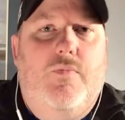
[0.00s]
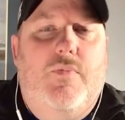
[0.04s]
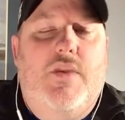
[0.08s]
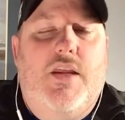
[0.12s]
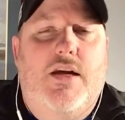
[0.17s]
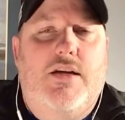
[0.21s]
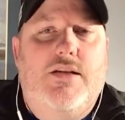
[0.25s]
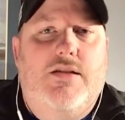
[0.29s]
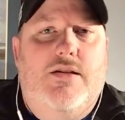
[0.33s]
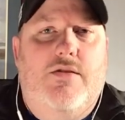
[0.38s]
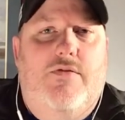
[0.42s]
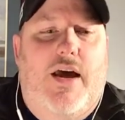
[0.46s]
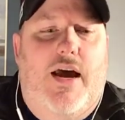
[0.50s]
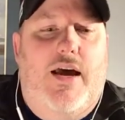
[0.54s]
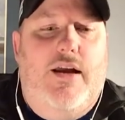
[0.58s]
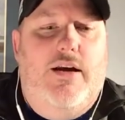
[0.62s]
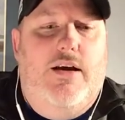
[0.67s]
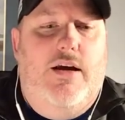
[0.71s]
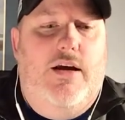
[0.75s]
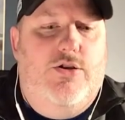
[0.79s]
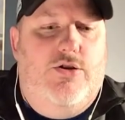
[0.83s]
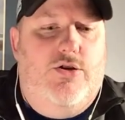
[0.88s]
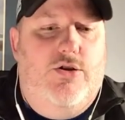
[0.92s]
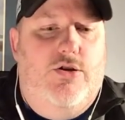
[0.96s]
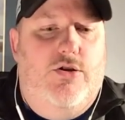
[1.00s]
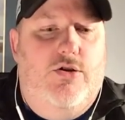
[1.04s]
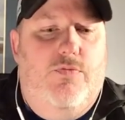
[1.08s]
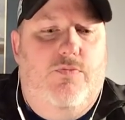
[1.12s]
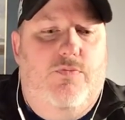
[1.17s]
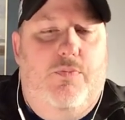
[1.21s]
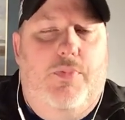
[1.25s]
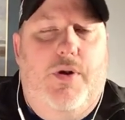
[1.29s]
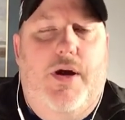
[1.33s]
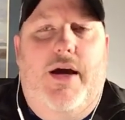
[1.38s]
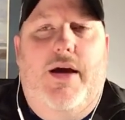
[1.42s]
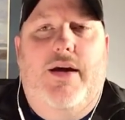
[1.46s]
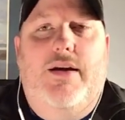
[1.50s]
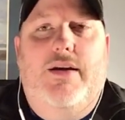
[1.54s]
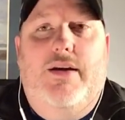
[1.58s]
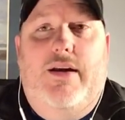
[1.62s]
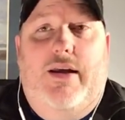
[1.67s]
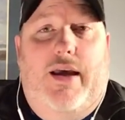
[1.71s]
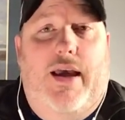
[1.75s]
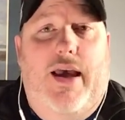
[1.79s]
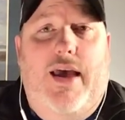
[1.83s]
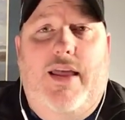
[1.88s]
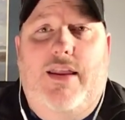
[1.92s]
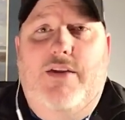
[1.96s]
things of that nature. But
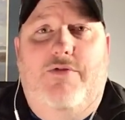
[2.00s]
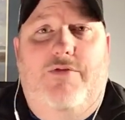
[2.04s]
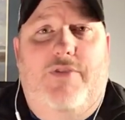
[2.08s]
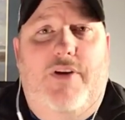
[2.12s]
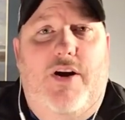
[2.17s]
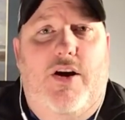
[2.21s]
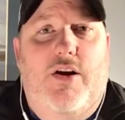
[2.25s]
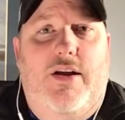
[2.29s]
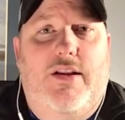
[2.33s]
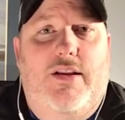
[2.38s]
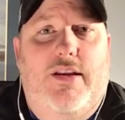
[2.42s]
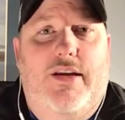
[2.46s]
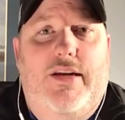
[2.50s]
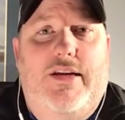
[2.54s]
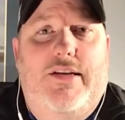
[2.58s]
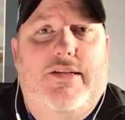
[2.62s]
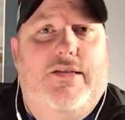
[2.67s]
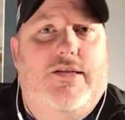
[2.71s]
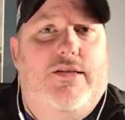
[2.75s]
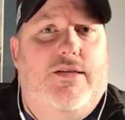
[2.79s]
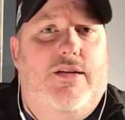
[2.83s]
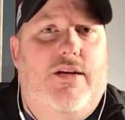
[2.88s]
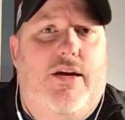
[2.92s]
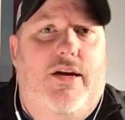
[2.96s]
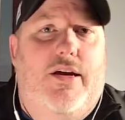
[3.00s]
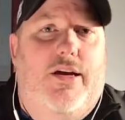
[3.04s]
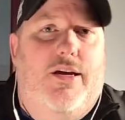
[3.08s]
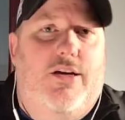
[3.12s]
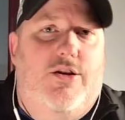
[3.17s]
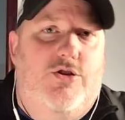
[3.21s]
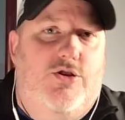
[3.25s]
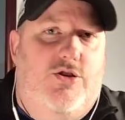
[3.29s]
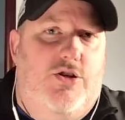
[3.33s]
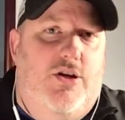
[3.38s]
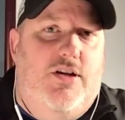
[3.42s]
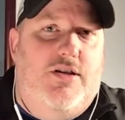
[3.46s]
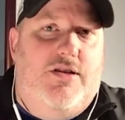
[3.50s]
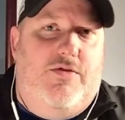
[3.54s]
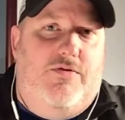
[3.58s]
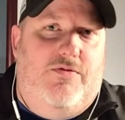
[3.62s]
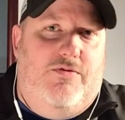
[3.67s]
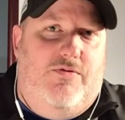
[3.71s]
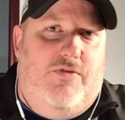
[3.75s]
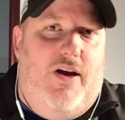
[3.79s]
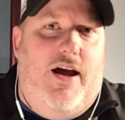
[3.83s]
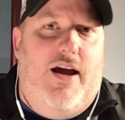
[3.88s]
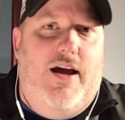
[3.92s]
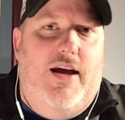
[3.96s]
at the very least, just
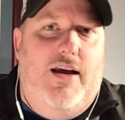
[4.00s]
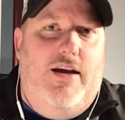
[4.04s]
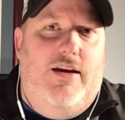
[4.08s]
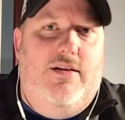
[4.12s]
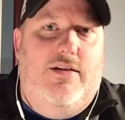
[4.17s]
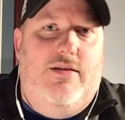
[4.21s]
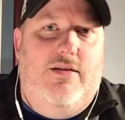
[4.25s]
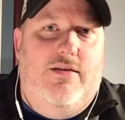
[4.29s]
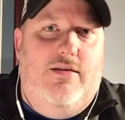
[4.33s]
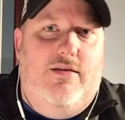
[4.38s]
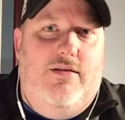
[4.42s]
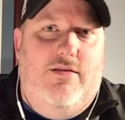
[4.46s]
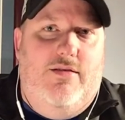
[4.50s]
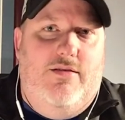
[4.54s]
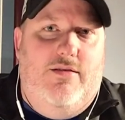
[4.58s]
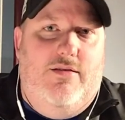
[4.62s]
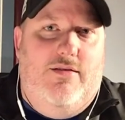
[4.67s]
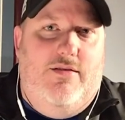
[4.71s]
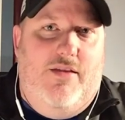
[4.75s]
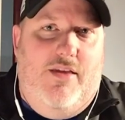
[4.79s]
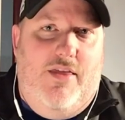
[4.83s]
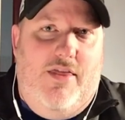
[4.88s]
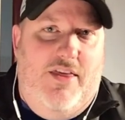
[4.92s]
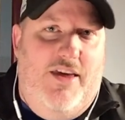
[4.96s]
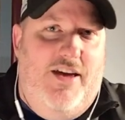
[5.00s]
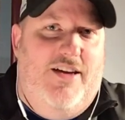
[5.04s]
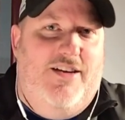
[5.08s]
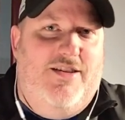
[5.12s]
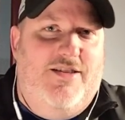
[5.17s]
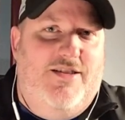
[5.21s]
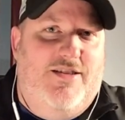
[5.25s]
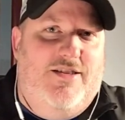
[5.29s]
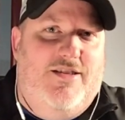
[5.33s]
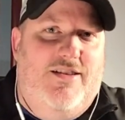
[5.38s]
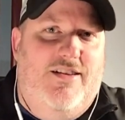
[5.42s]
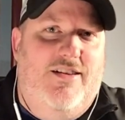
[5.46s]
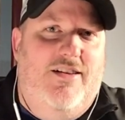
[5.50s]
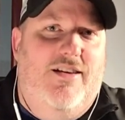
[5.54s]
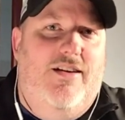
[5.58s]
find this